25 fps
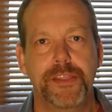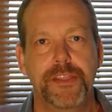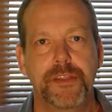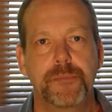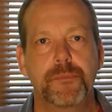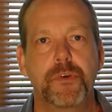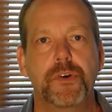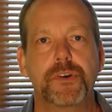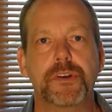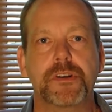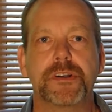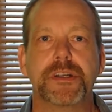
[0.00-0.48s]
The
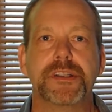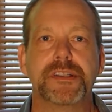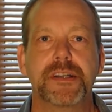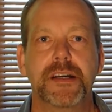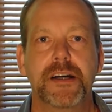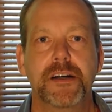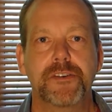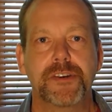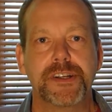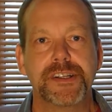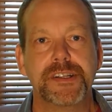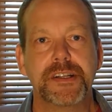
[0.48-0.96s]
Mortal
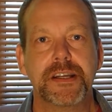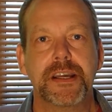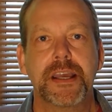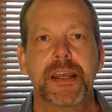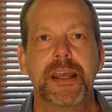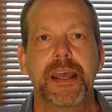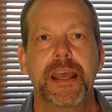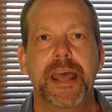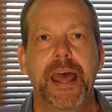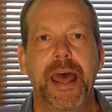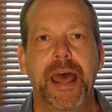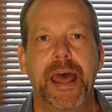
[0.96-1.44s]
Guitarist,
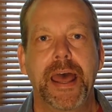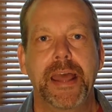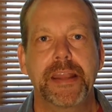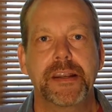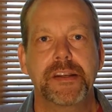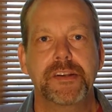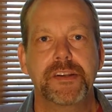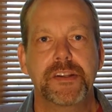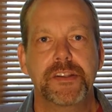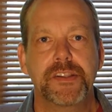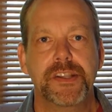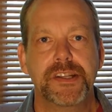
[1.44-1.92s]

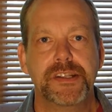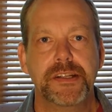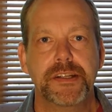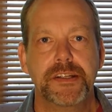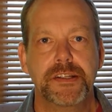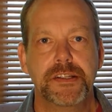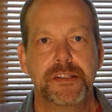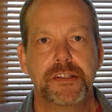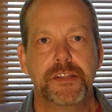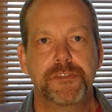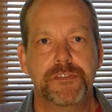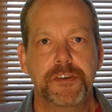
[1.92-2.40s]
and this
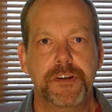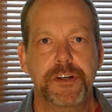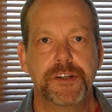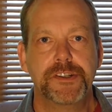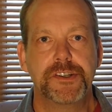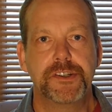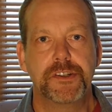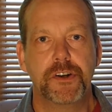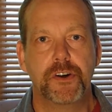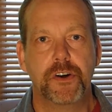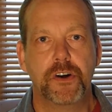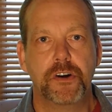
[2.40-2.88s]
is the
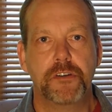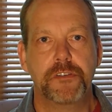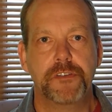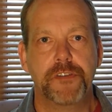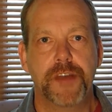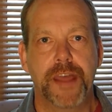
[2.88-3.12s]
first of